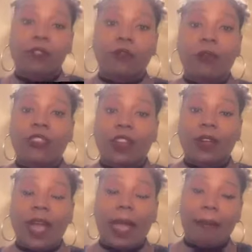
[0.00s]
for
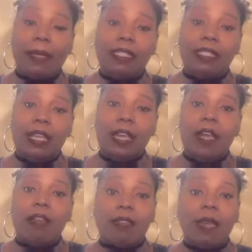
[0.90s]
their habits.
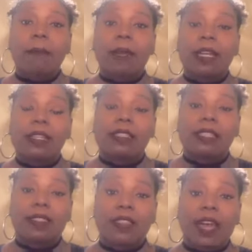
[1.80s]
That means
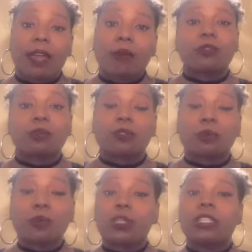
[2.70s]
that you
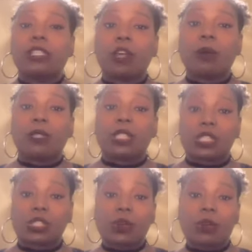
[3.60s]
really don't
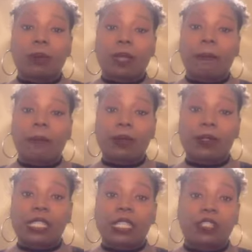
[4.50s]
disturb that
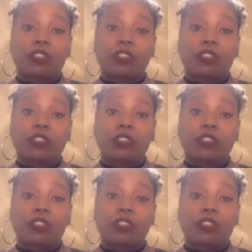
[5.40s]
person.